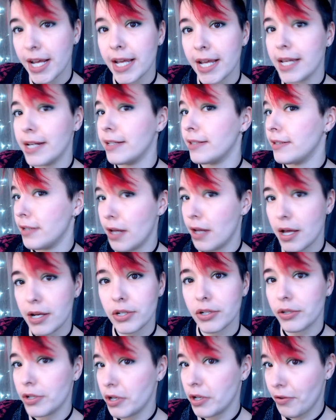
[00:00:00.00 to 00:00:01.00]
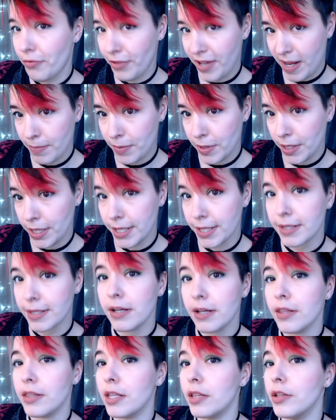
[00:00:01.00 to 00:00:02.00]
It is not to look fabulous.
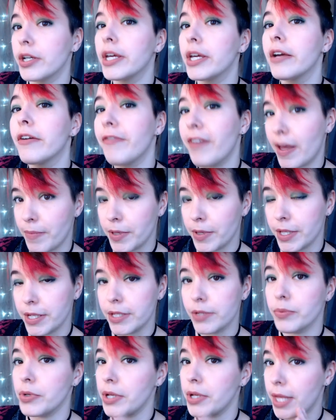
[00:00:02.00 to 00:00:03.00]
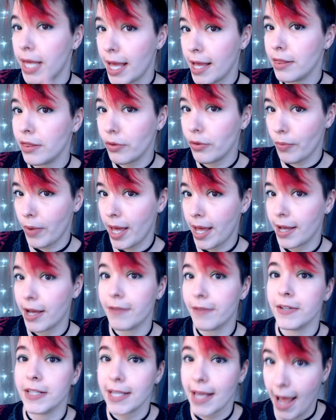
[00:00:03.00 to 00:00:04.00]
The looking fabulous will get in the way
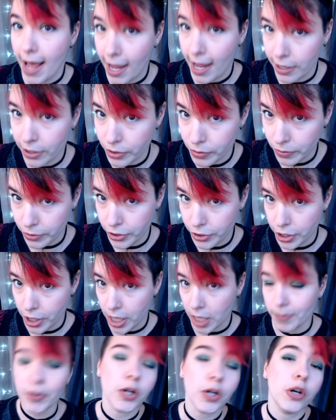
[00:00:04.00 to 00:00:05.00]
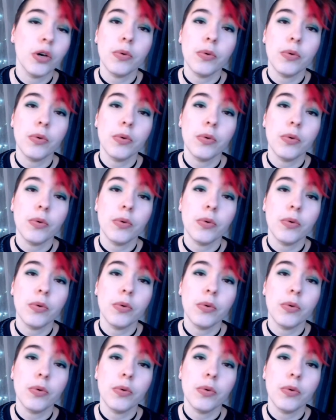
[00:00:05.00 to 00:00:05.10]
of its actual job,